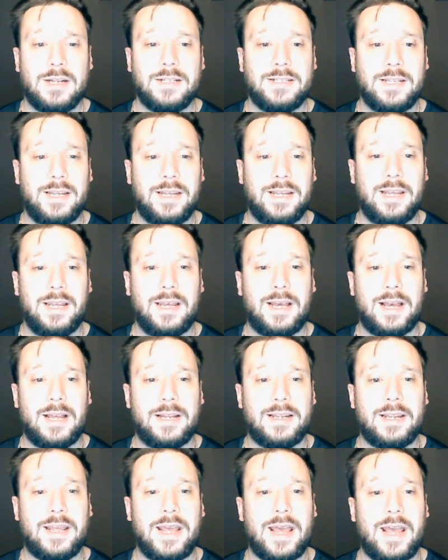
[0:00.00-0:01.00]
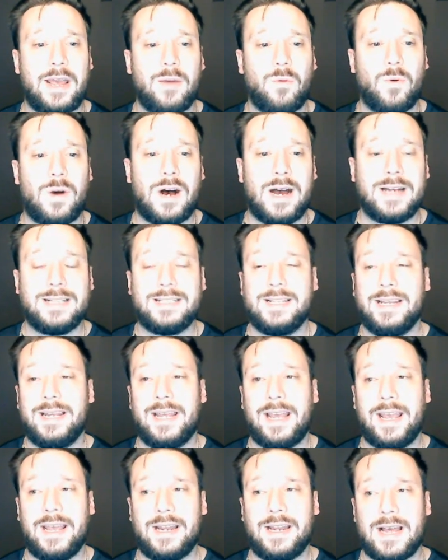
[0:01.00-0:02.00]
D E N K Y D
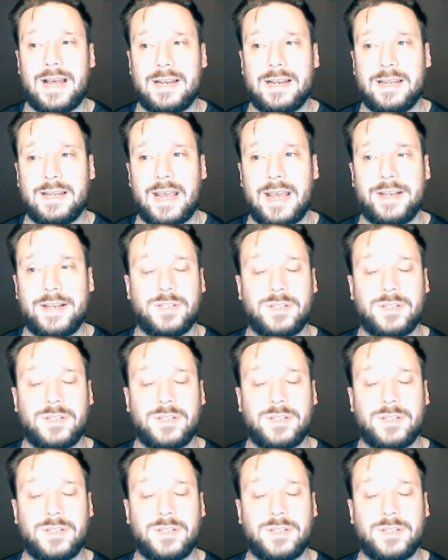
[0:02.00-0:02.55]
eight N K.